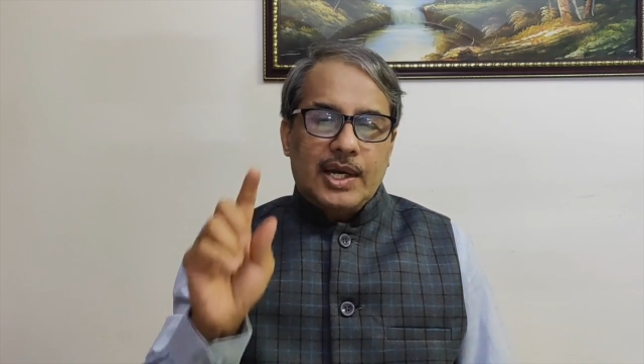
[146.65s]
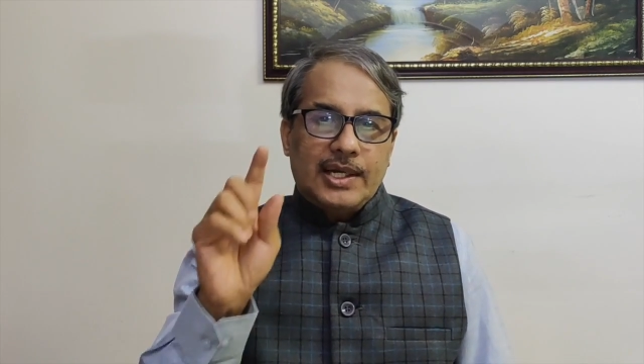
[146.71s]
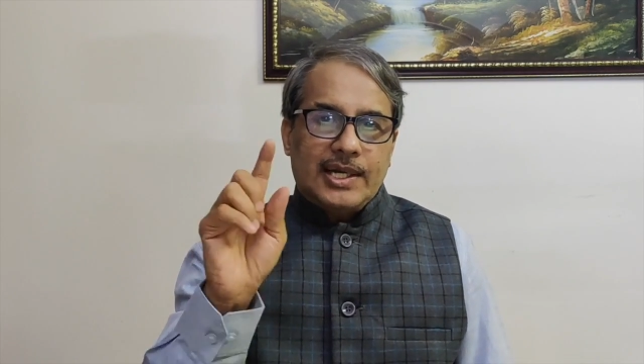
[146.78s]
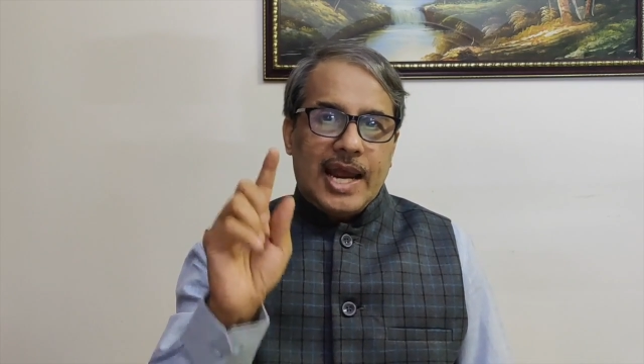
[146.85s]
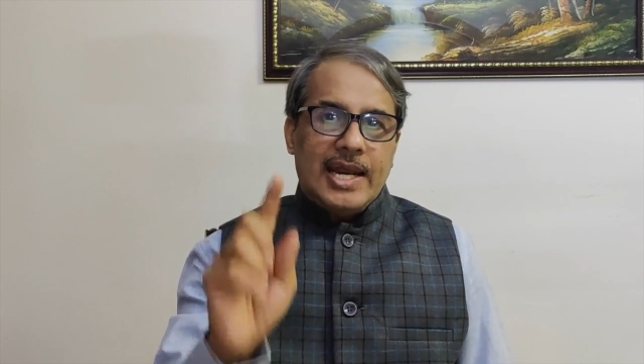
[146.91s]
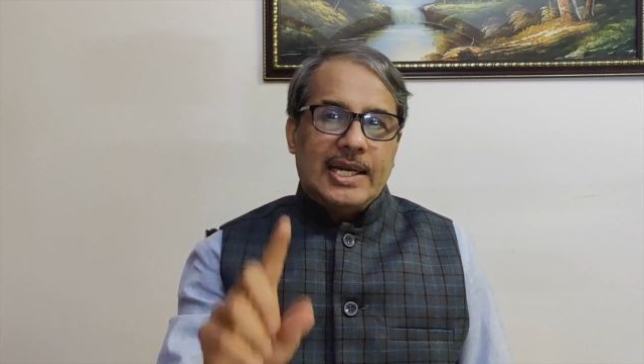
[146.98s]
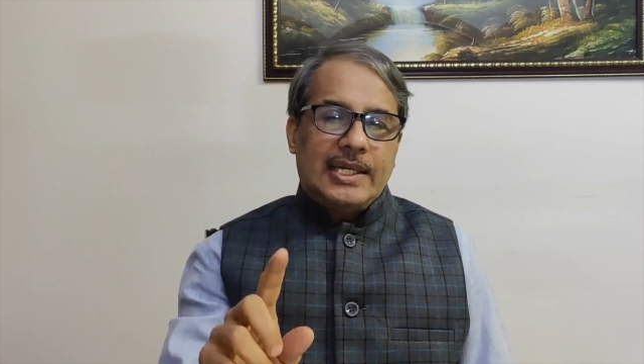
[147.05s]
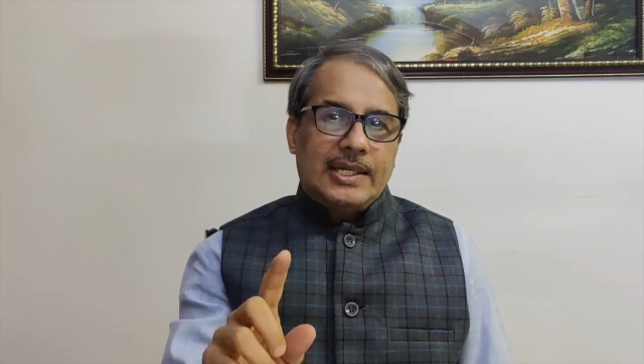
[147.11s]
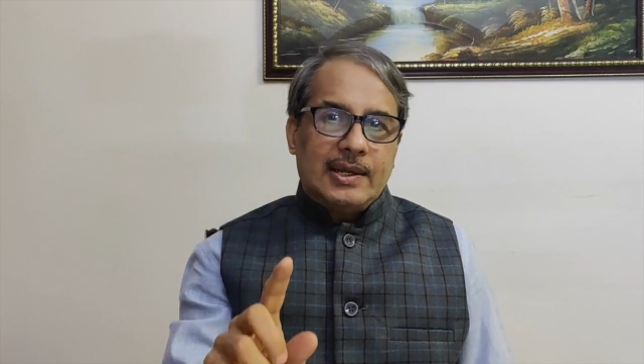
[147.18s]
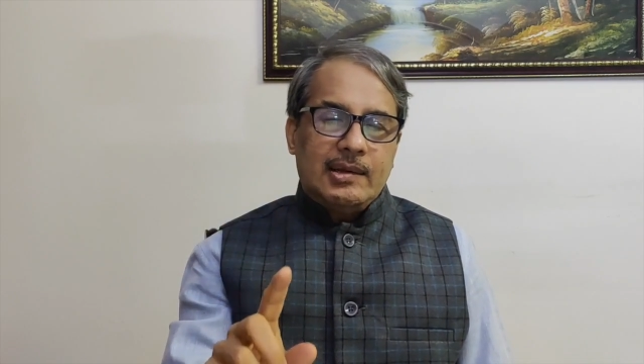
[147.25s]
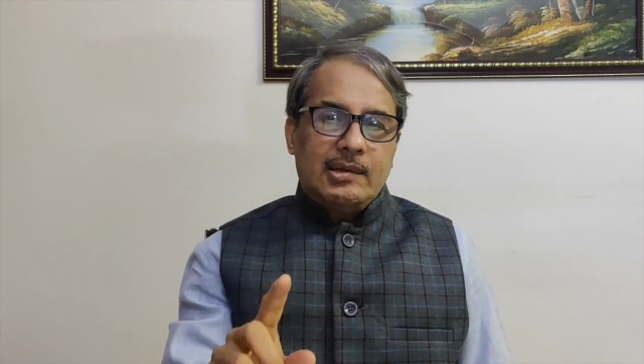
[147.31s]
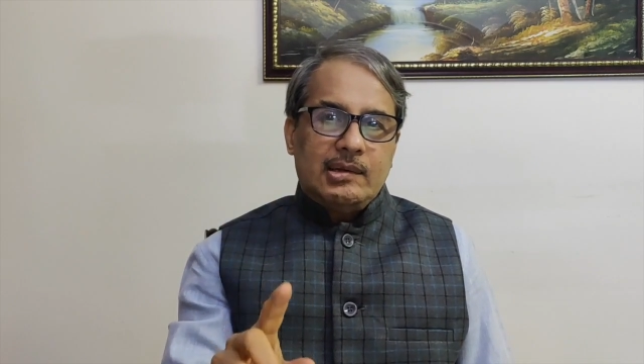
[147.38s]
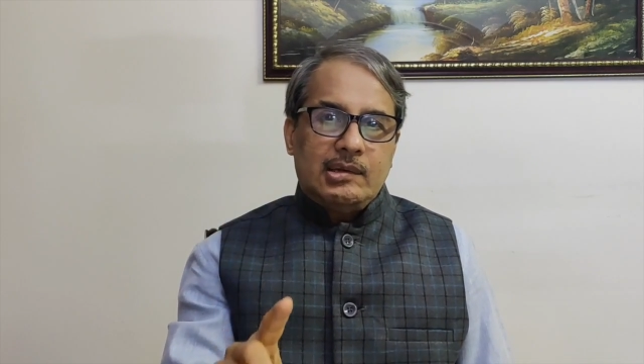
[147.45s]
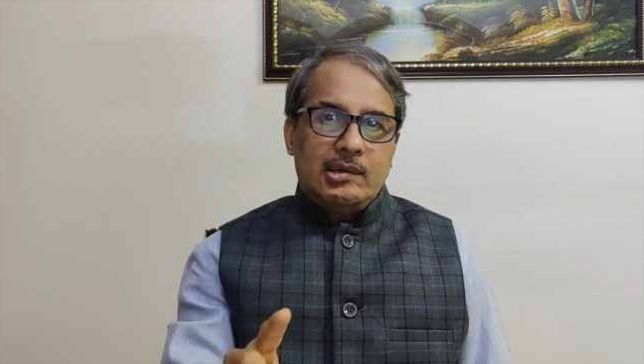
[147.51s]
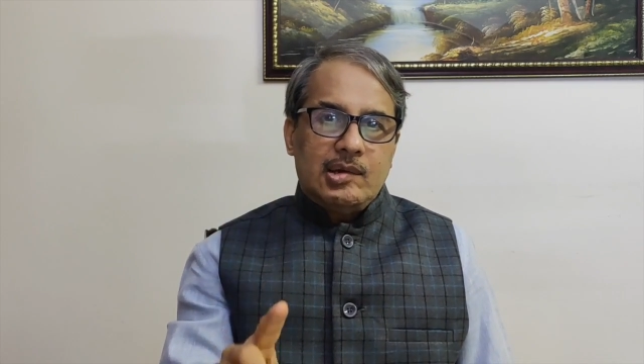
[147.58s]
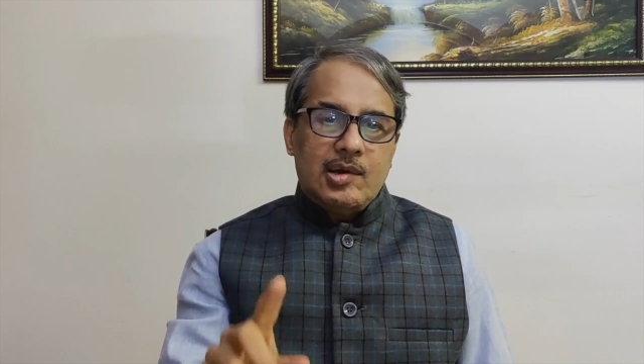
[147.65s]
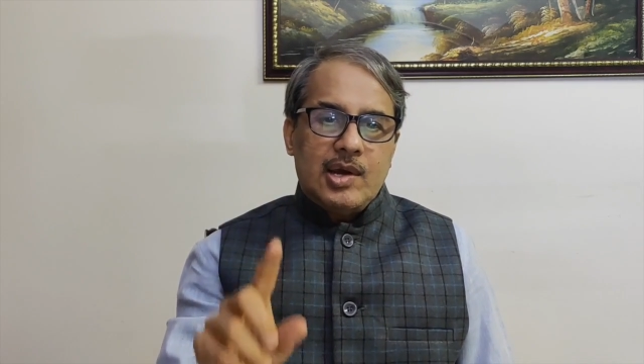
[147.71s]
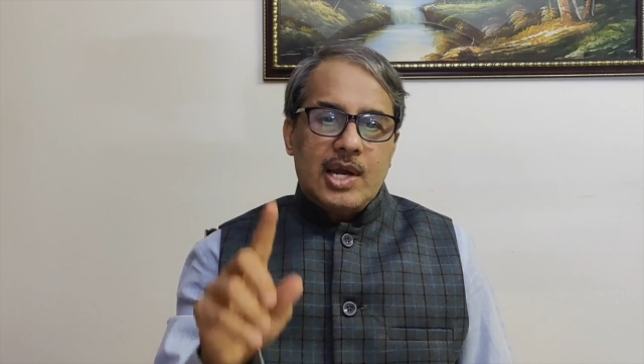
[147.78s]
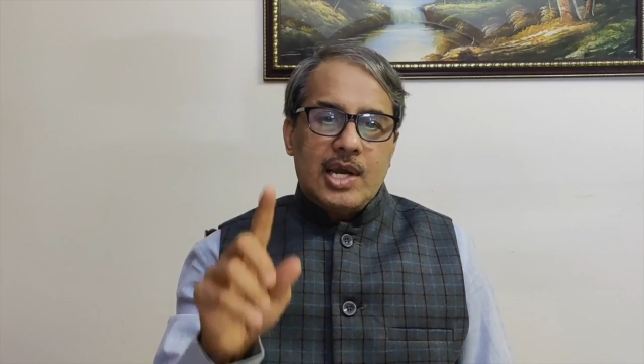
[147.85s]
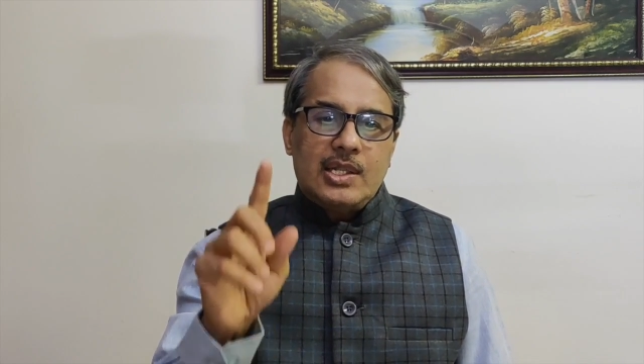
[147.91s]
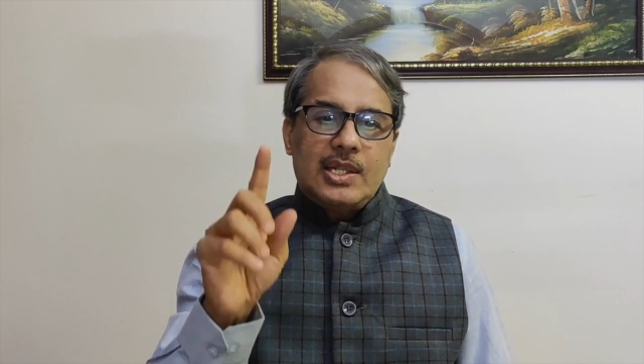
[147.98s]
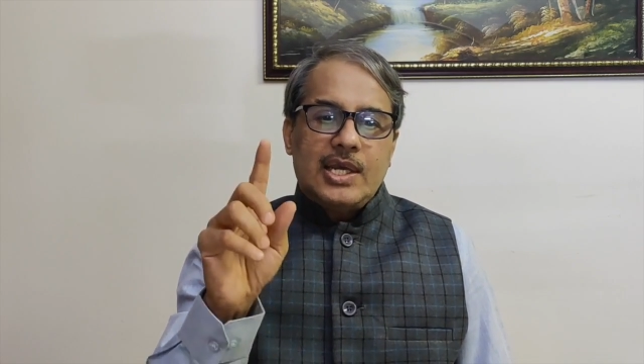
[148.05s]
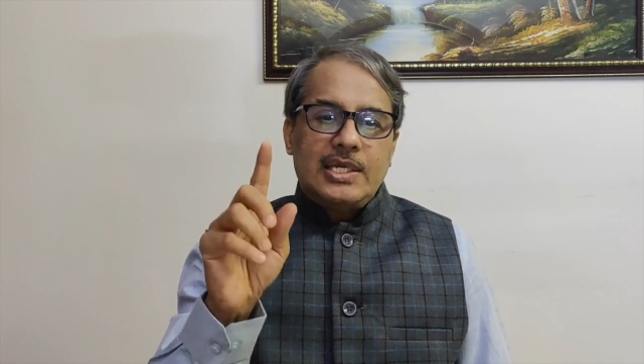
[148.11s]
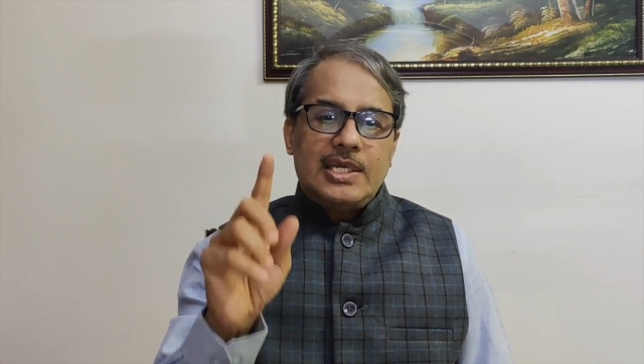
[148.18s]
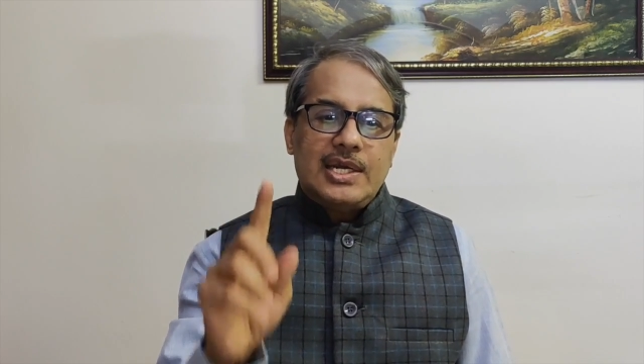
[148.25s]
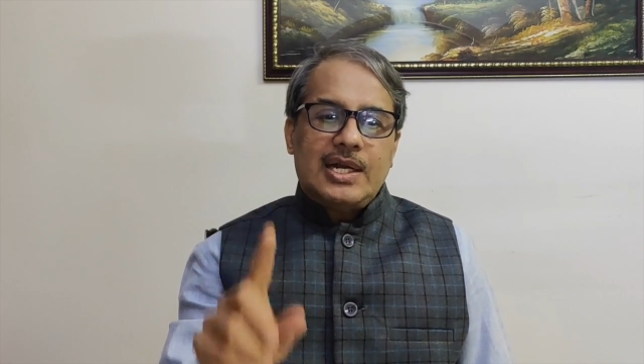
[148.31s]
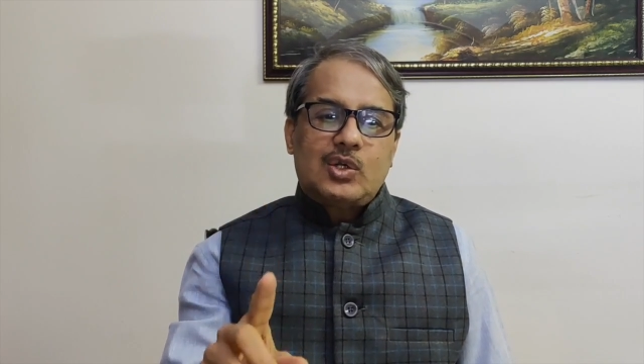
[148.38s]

Titan in the year